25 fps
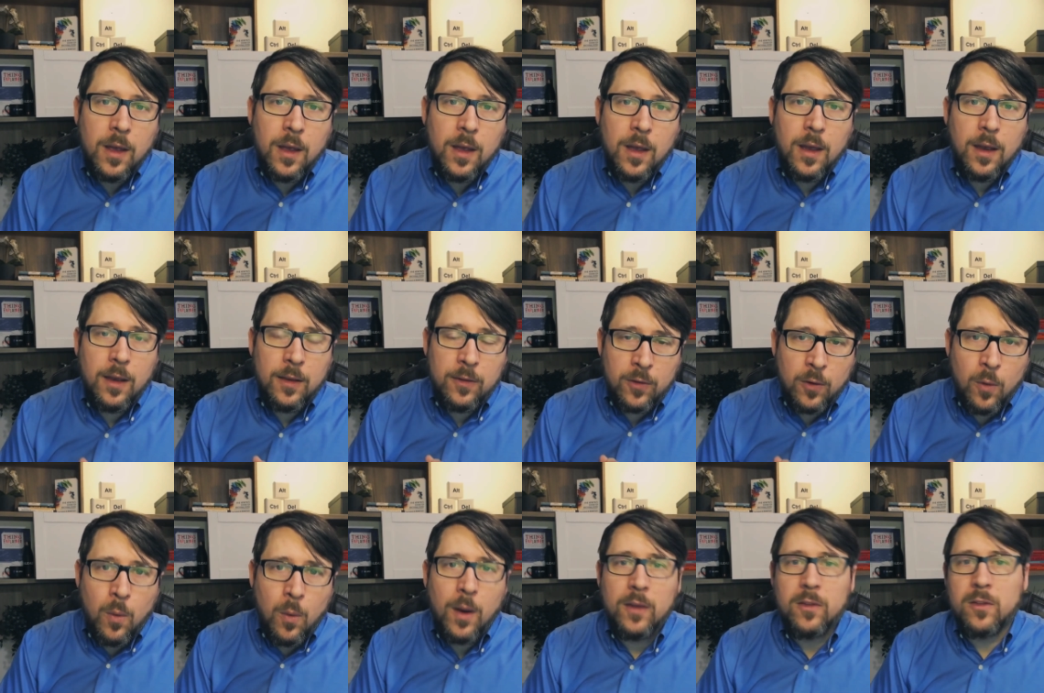is
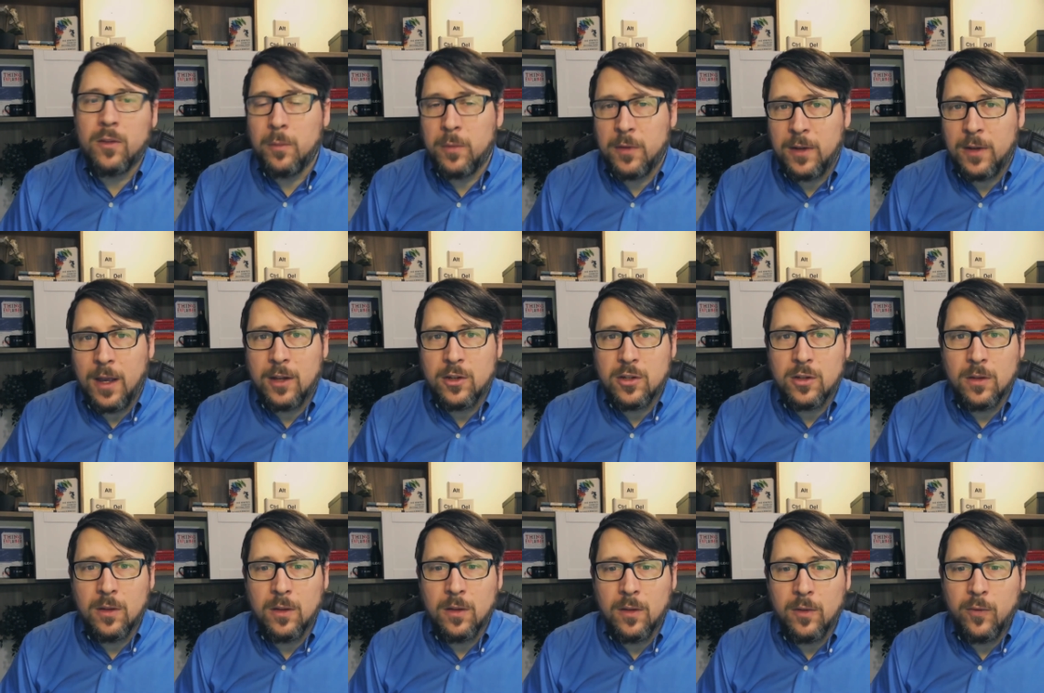quite
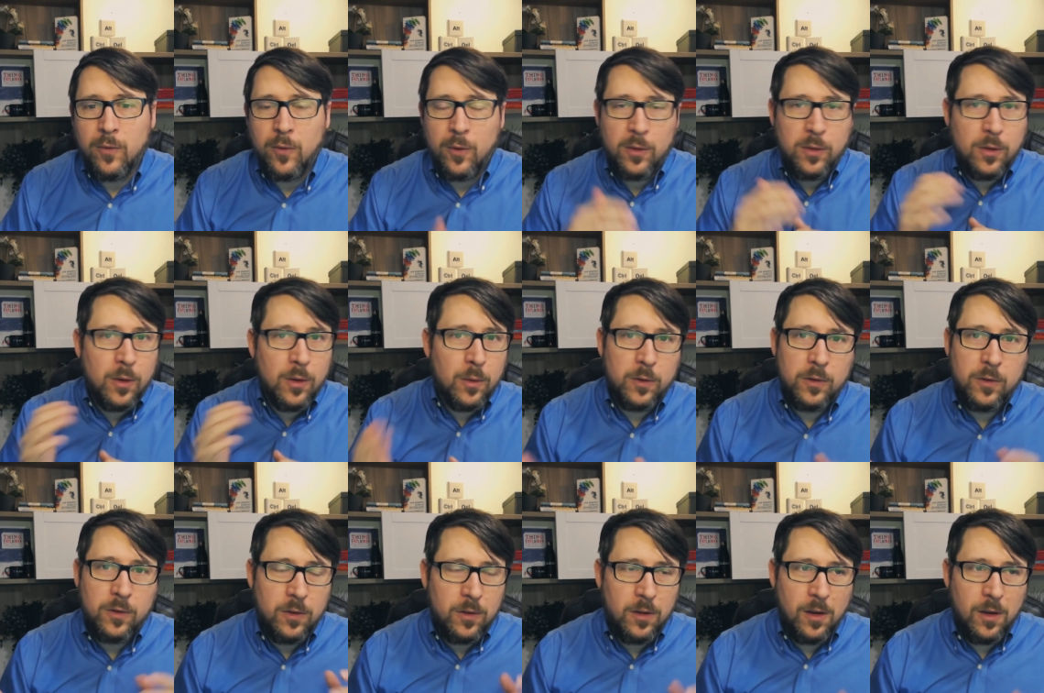substantial for
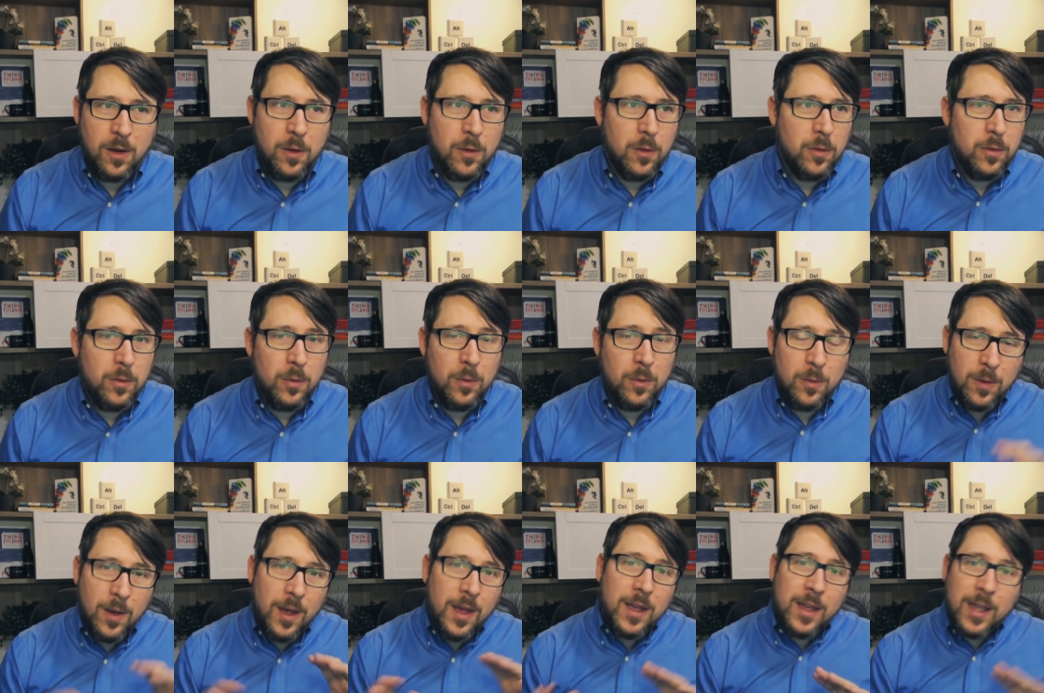those you know who
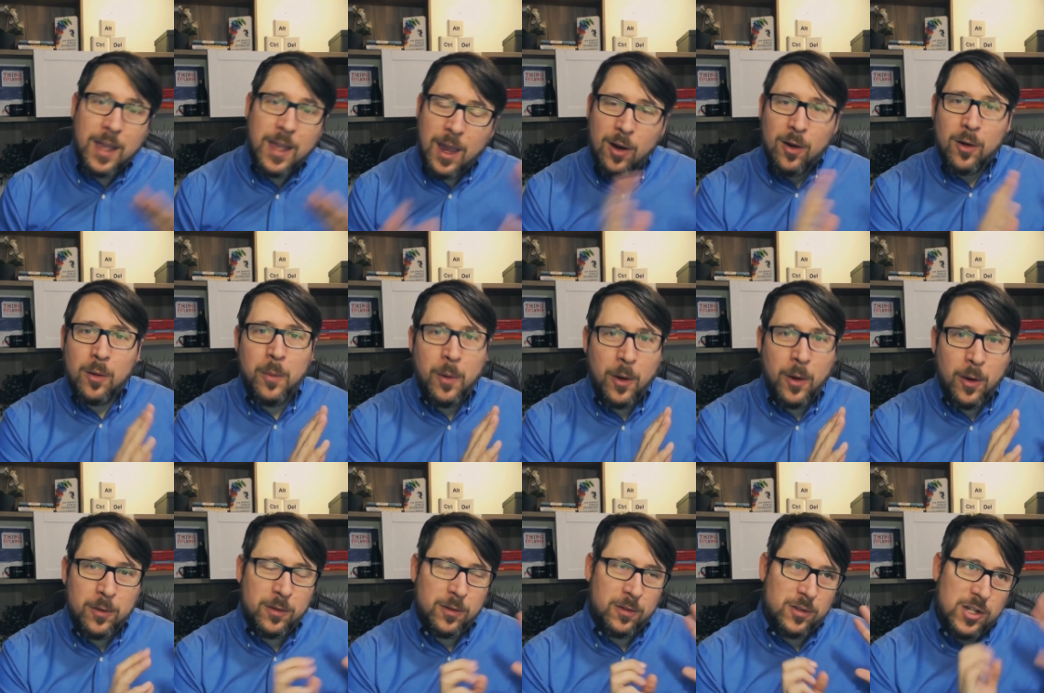care
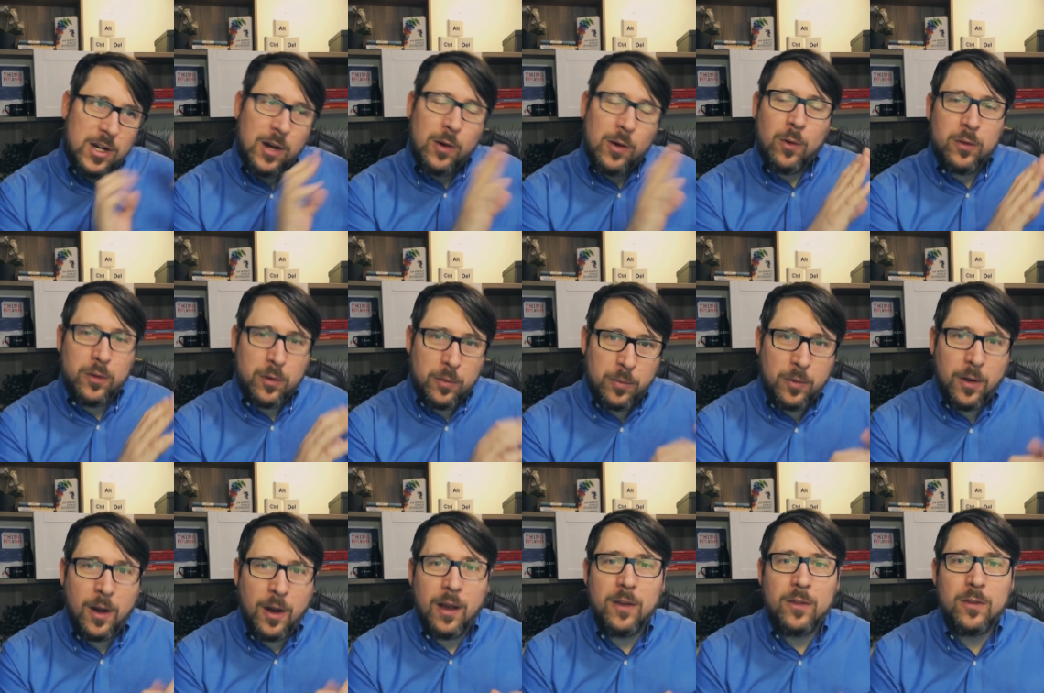about their shareholder
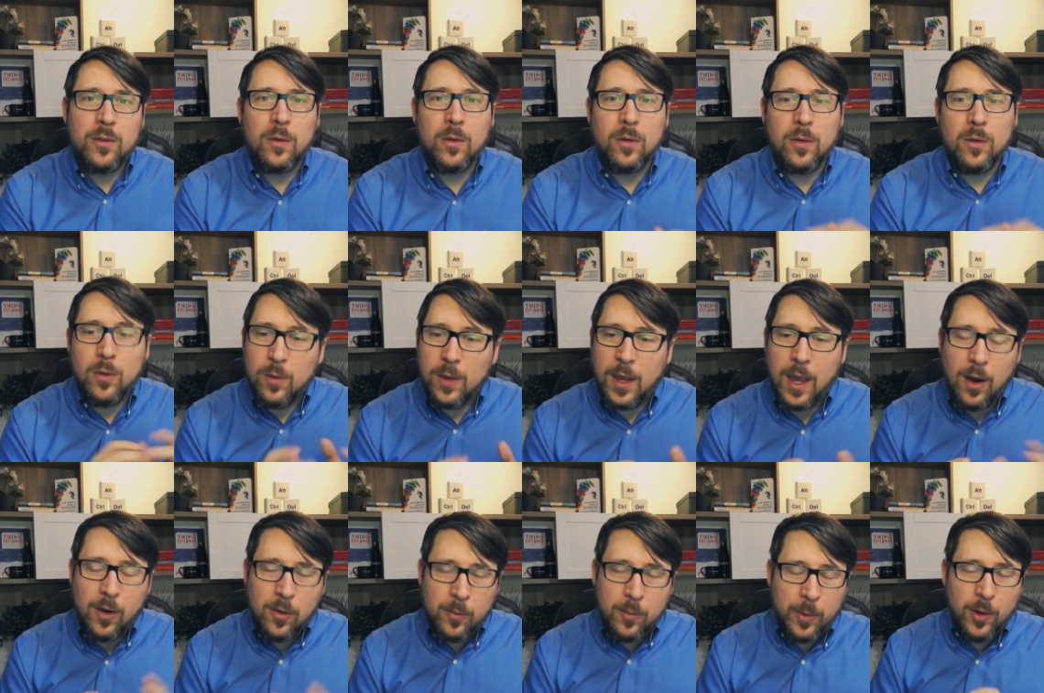price or who
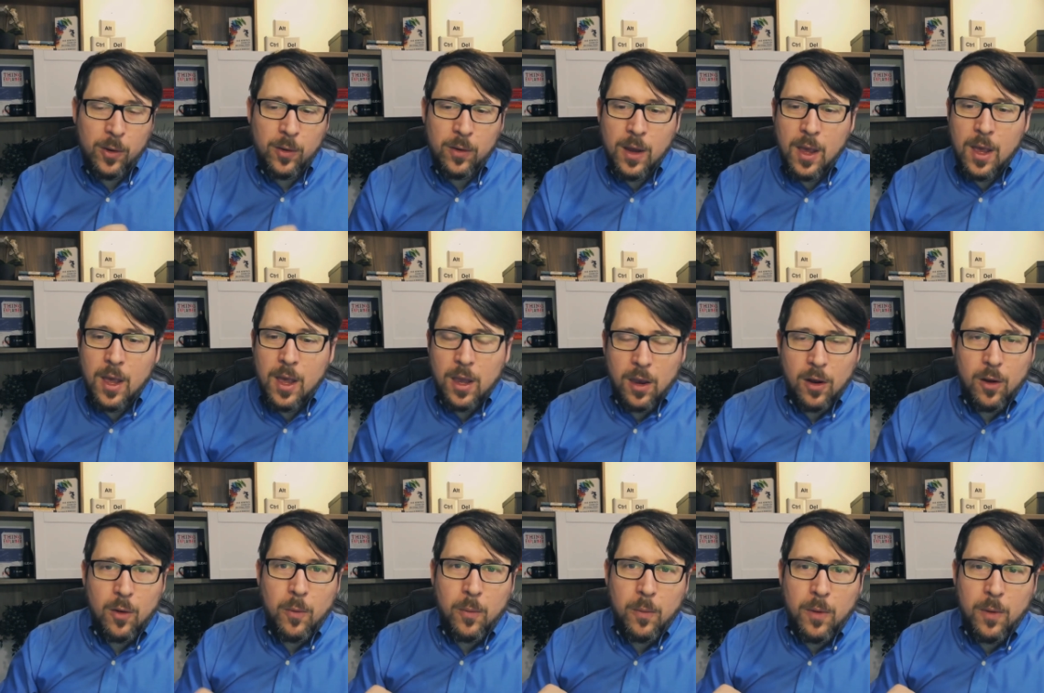care about you
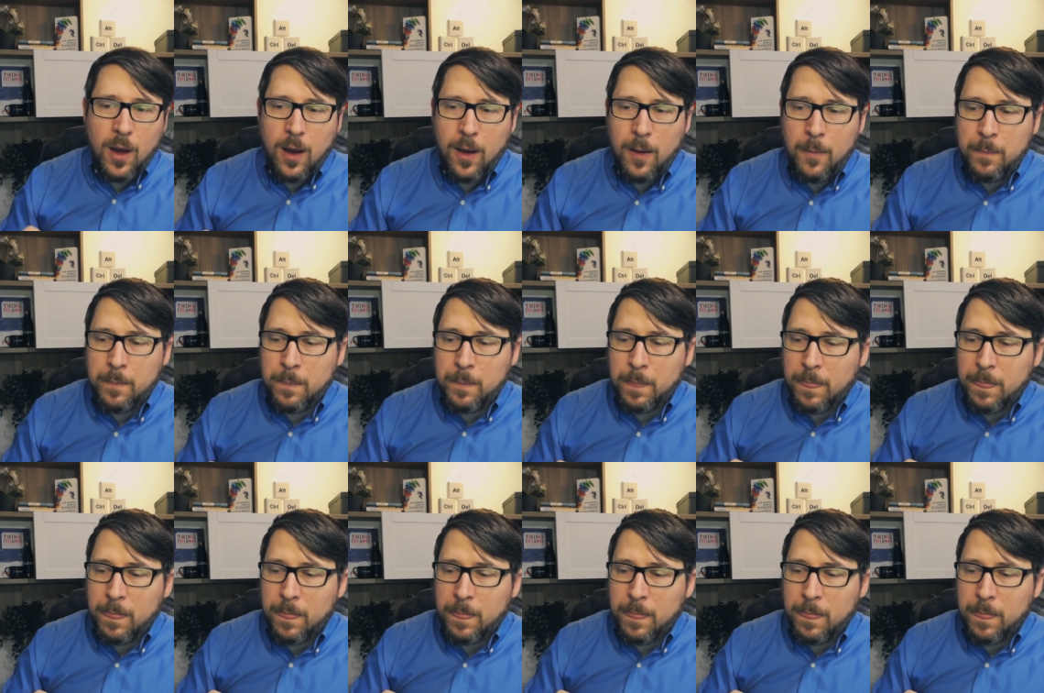know um,